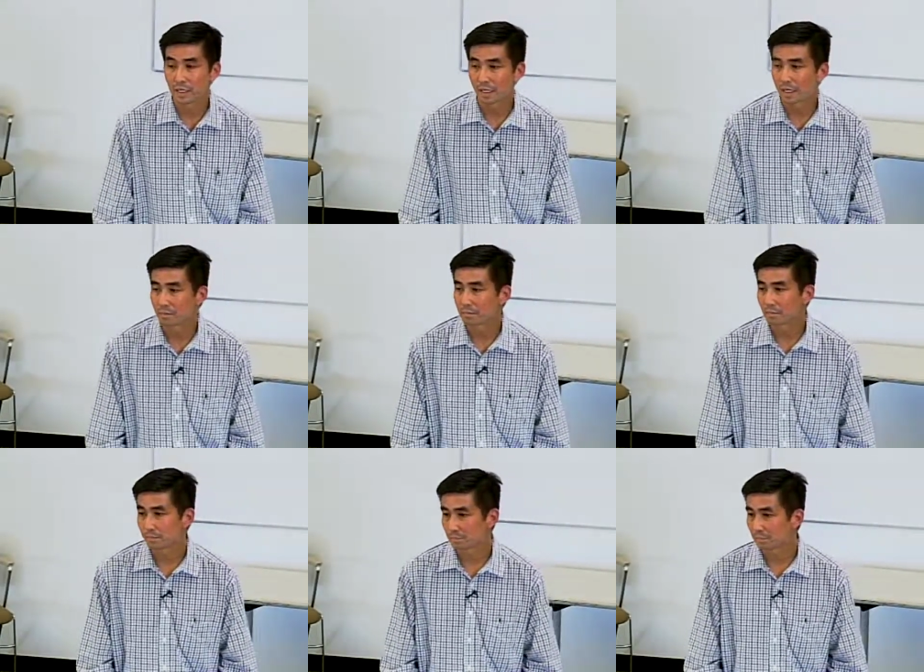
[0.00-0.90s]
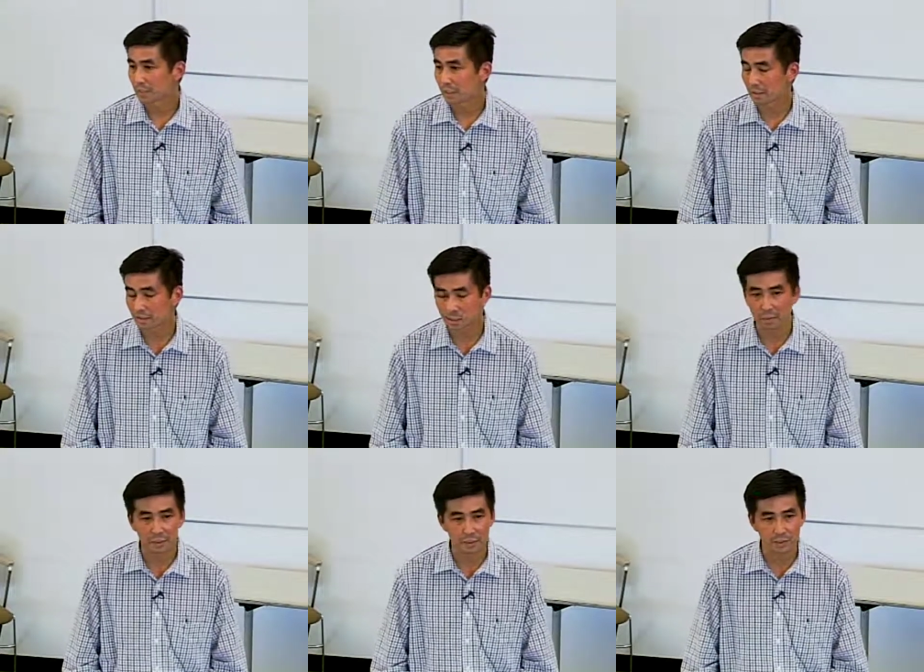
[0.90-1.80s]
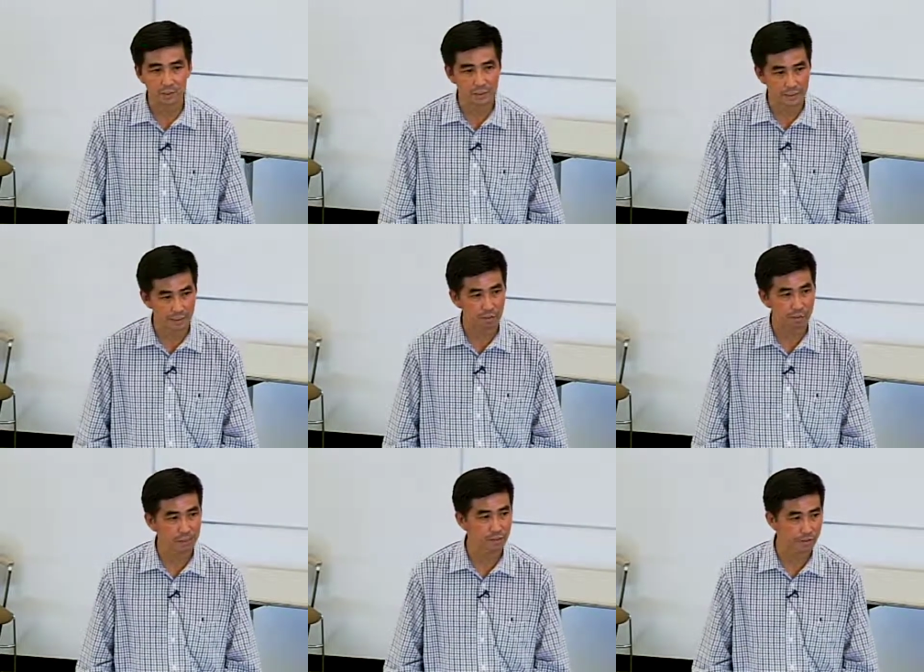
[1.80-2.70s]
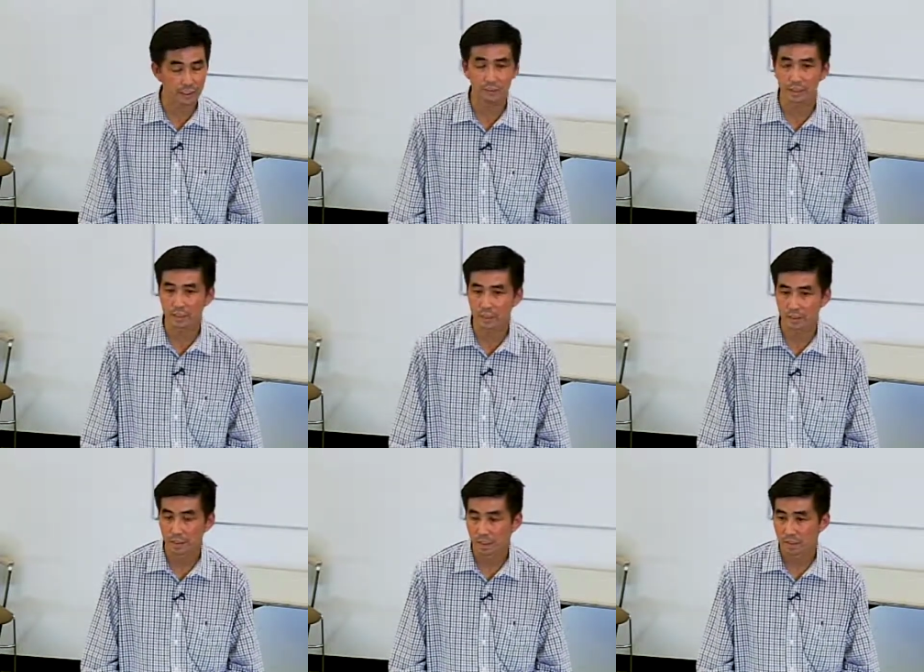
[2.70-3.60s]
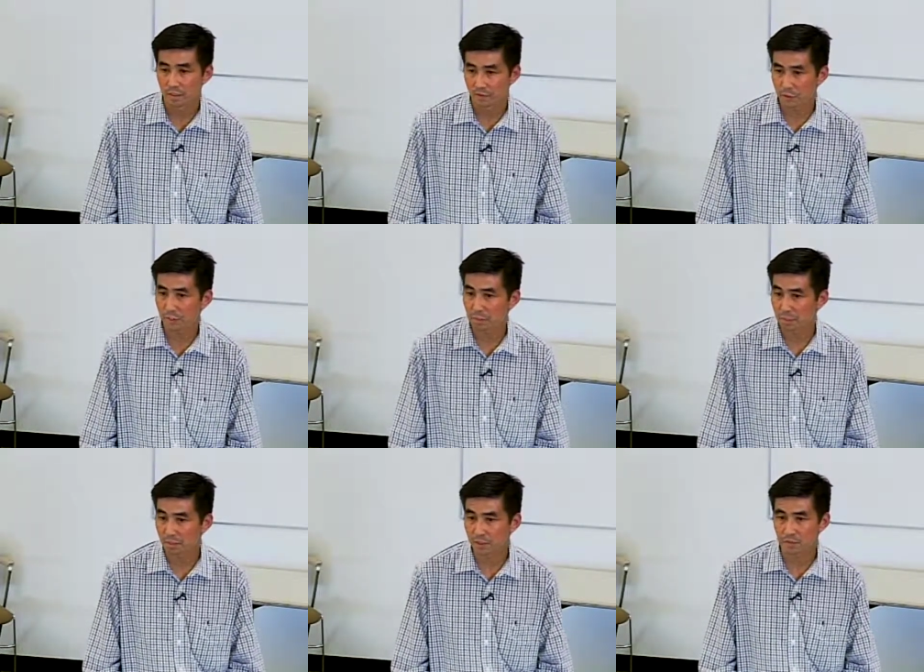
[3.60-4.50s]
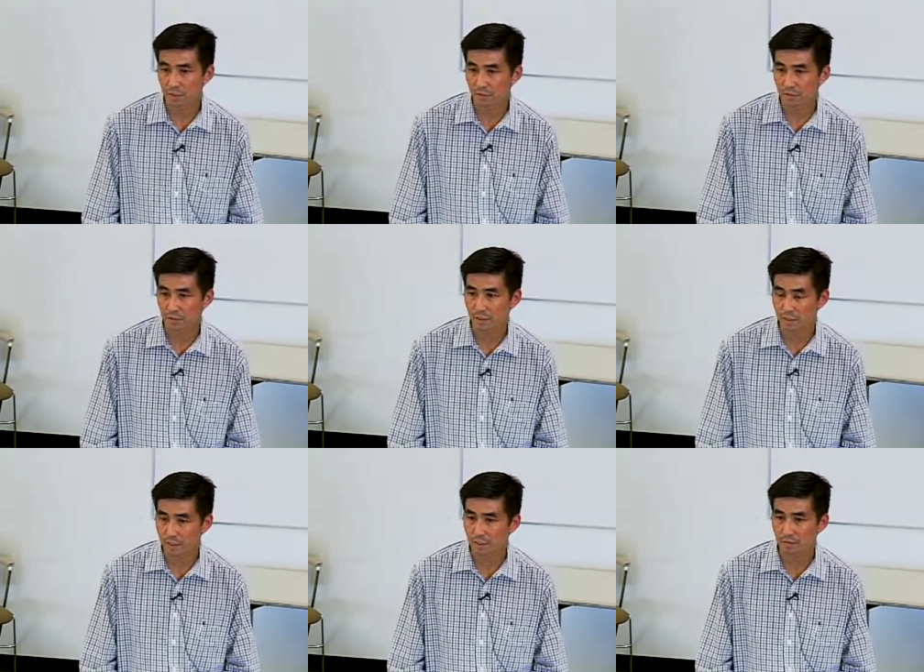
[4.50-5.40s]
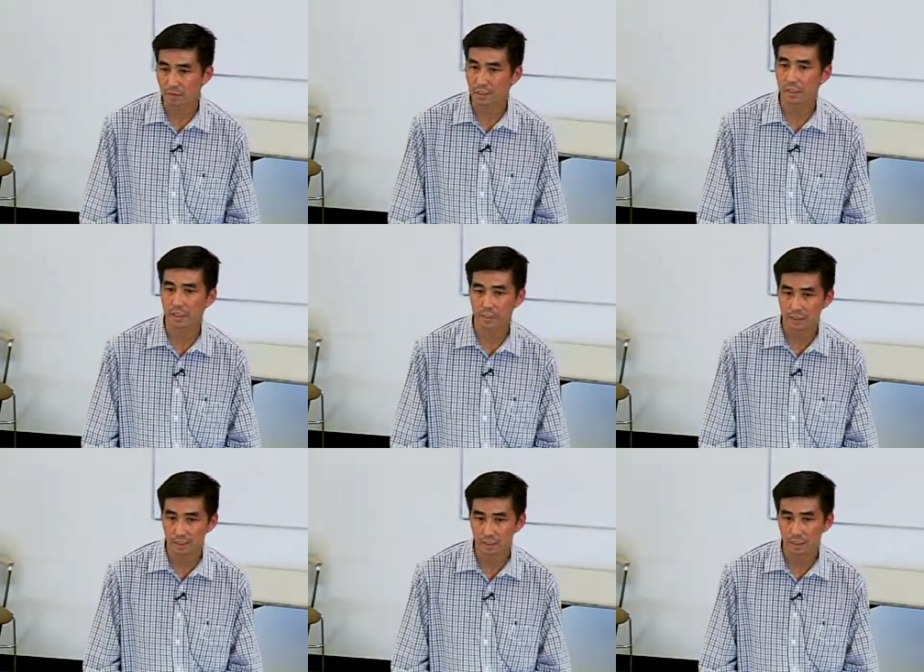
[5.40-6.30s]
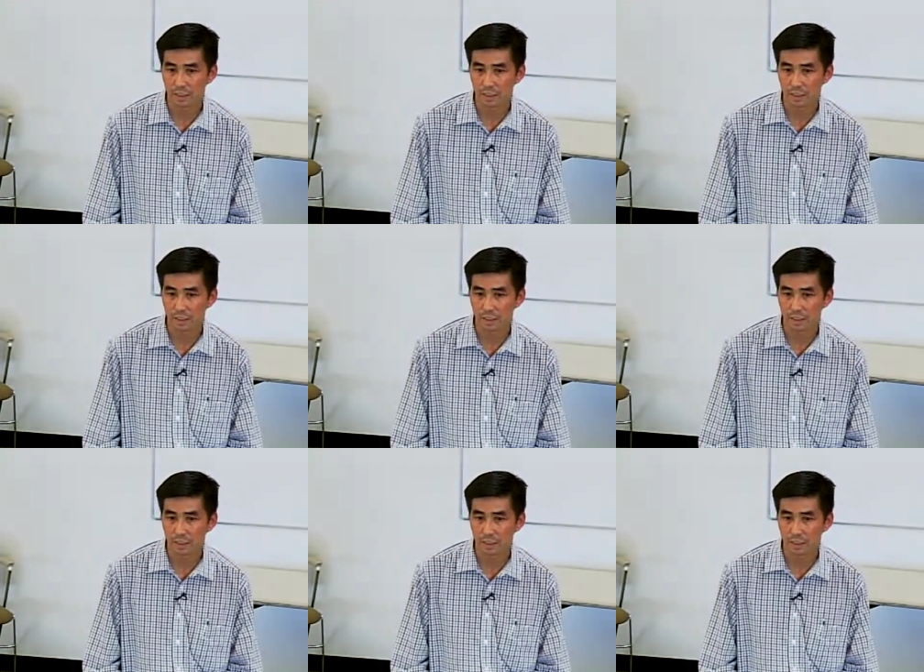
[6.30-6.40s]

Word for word: um, st stimulants don't clearly increase or decrease future substance use disorders in kids with ADHD.